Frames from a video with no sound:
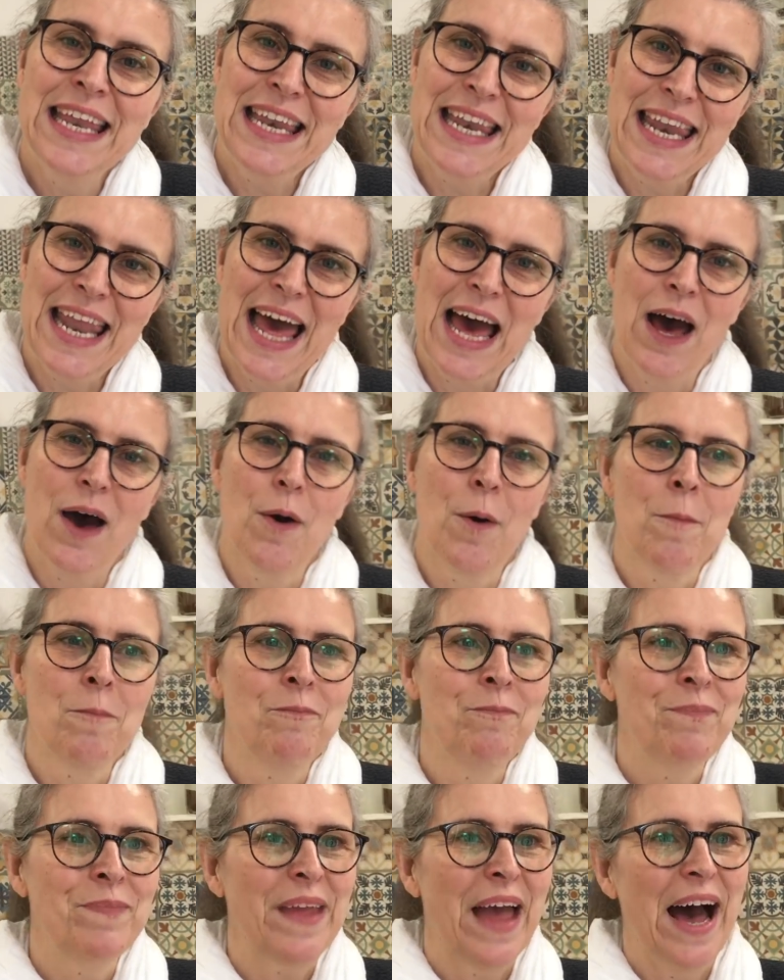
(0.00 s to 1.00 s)
Now,
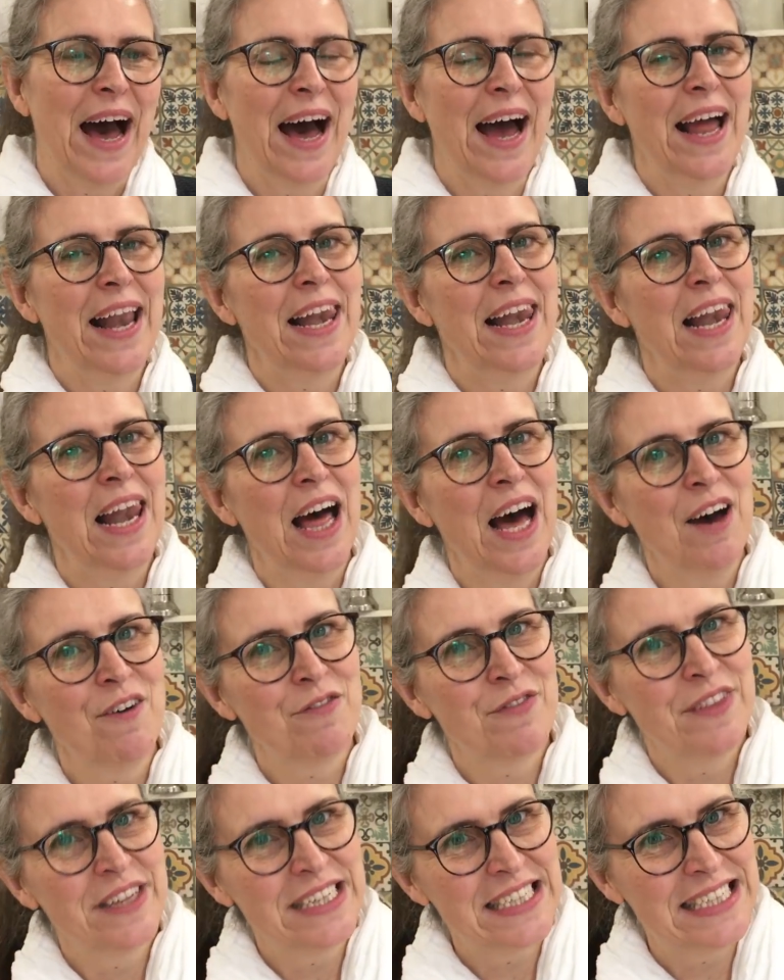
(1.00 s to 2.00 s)
I
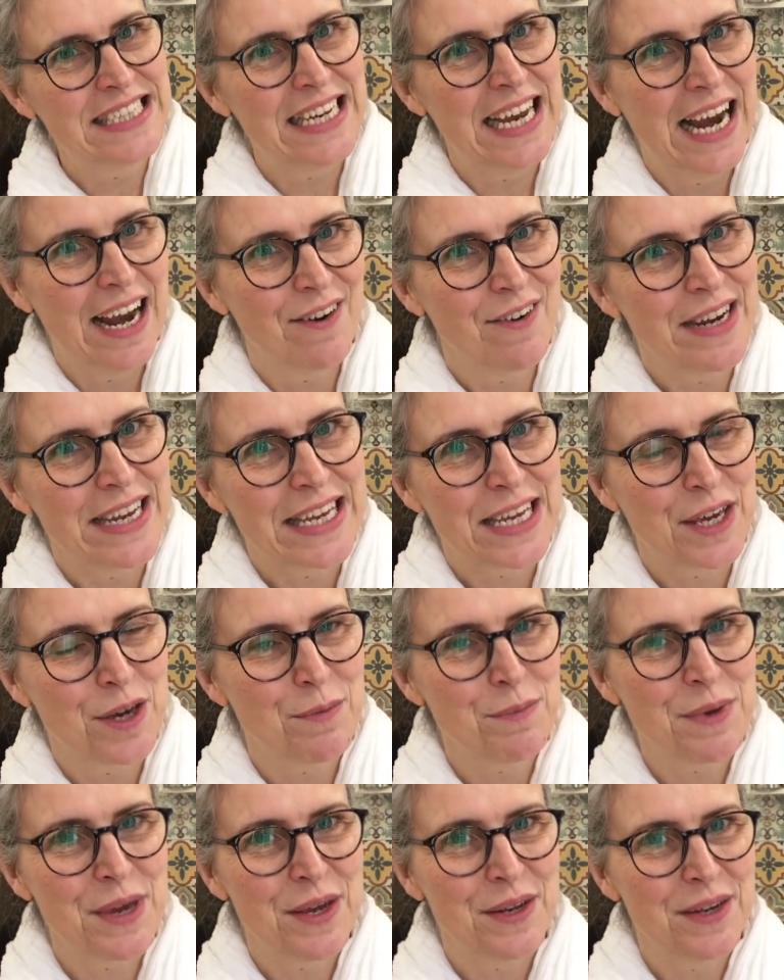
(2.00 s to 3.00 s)
love the sharing
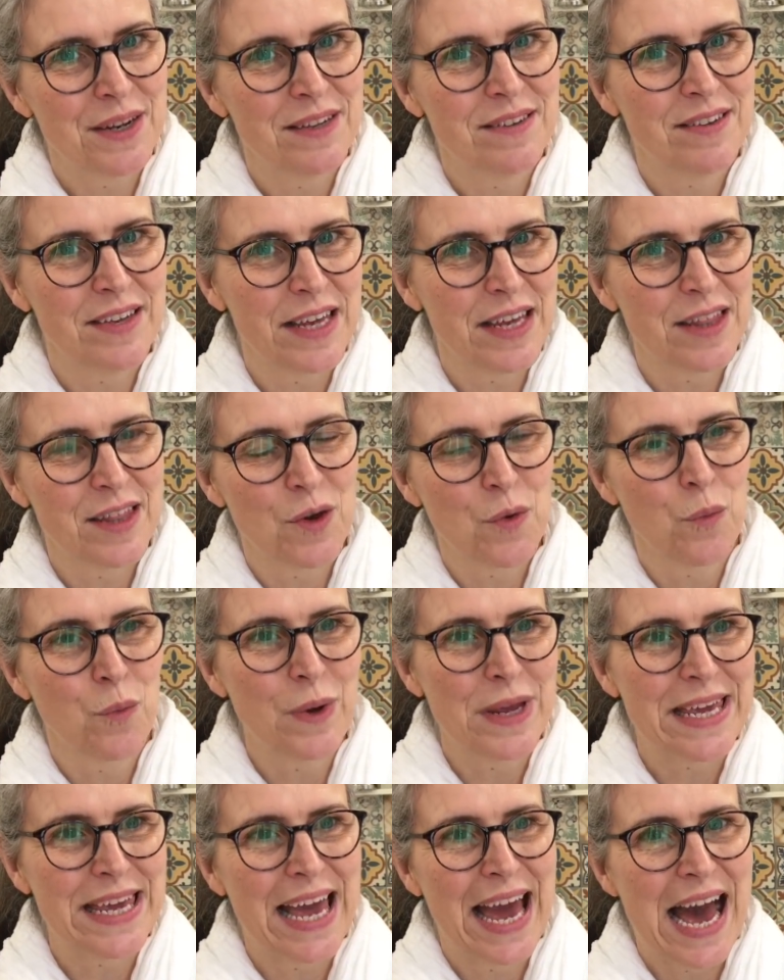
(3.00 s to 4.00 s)
community that
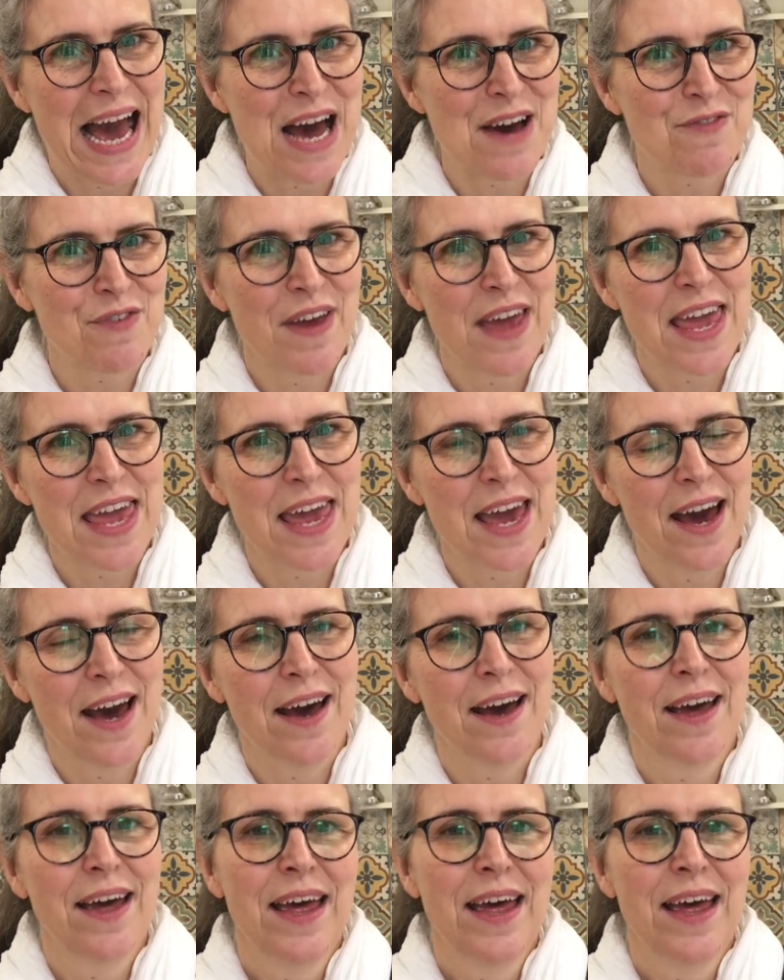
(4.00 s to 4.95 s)
we have here.